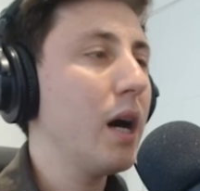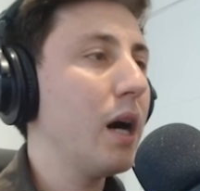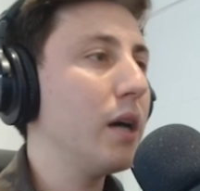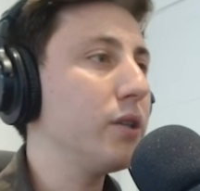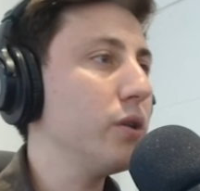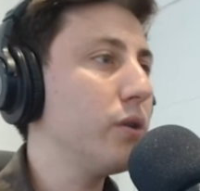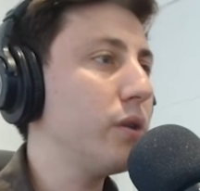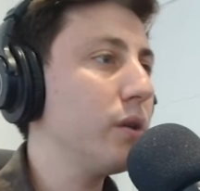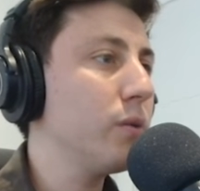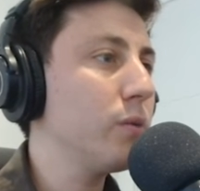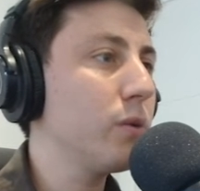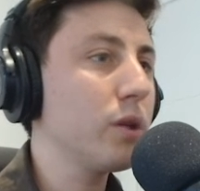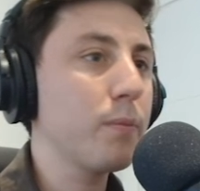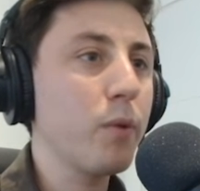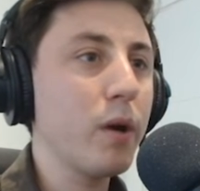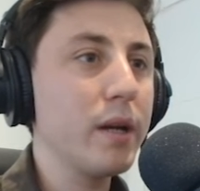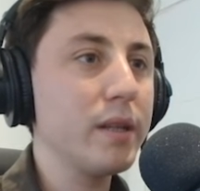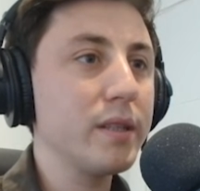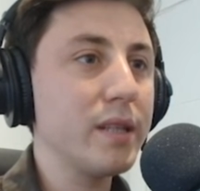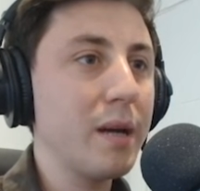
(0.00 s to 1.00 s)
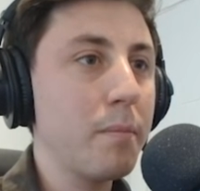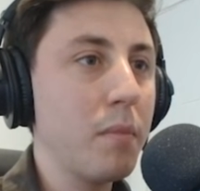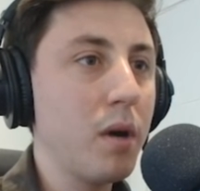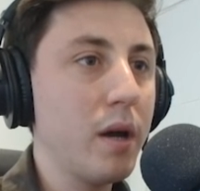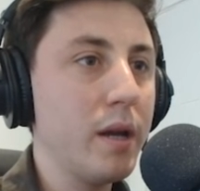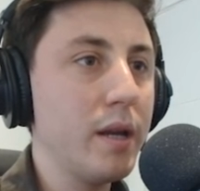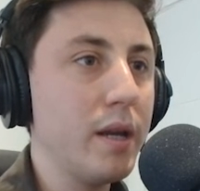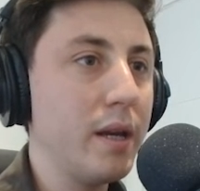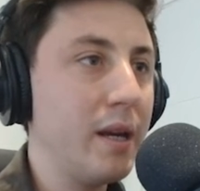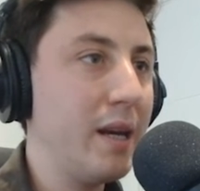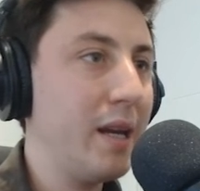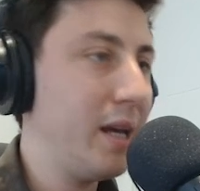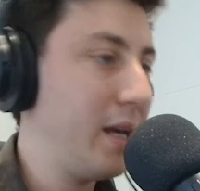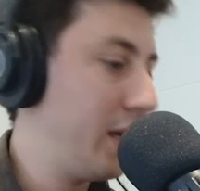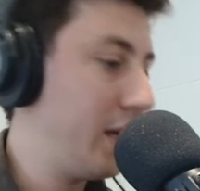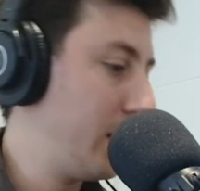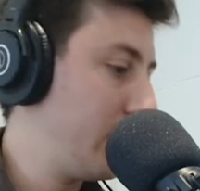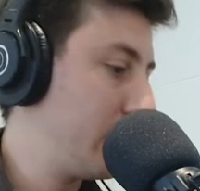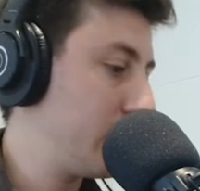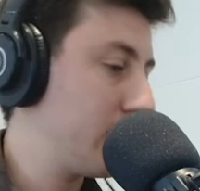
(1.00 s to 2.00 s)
do think what the breakdown might need